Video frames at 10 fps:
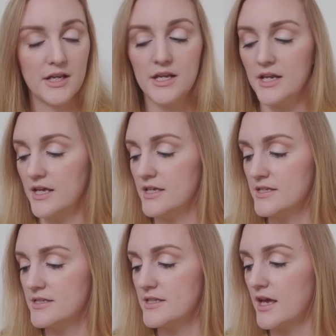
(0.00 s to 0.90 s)
It
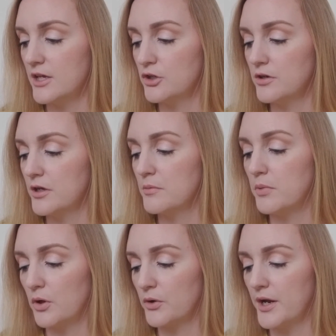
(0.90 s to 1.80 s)
is a good
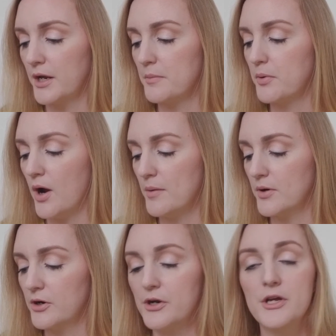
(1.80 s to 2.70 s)
blurring
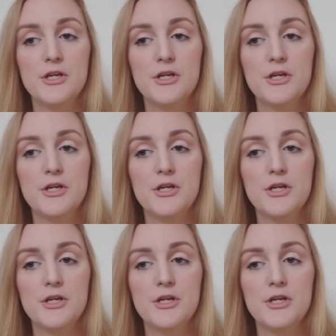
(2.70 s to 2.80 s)
primer.